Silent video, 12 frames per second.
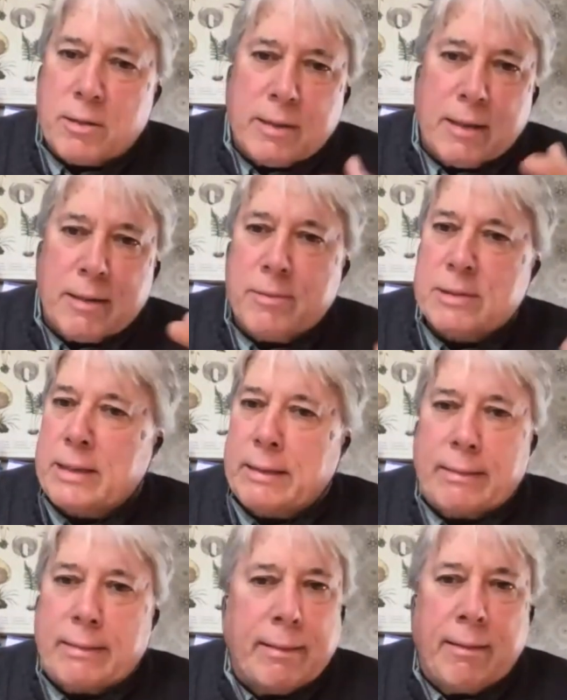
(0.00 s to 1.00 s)
And I was like,
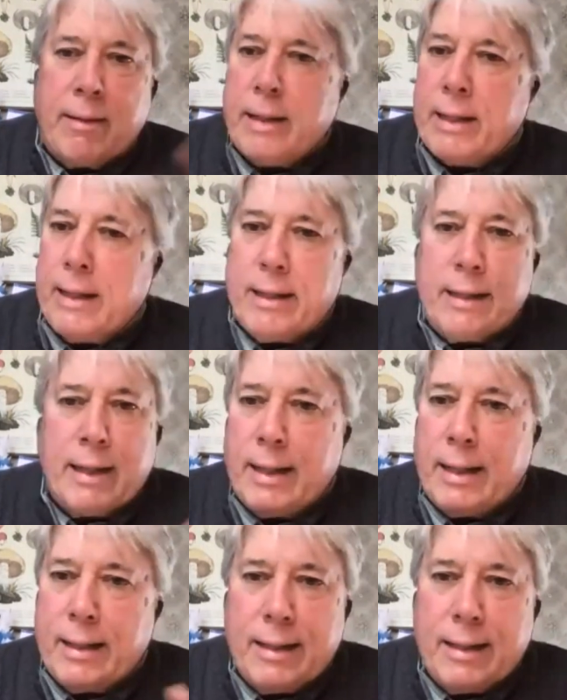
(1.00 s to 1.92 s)
no, I, I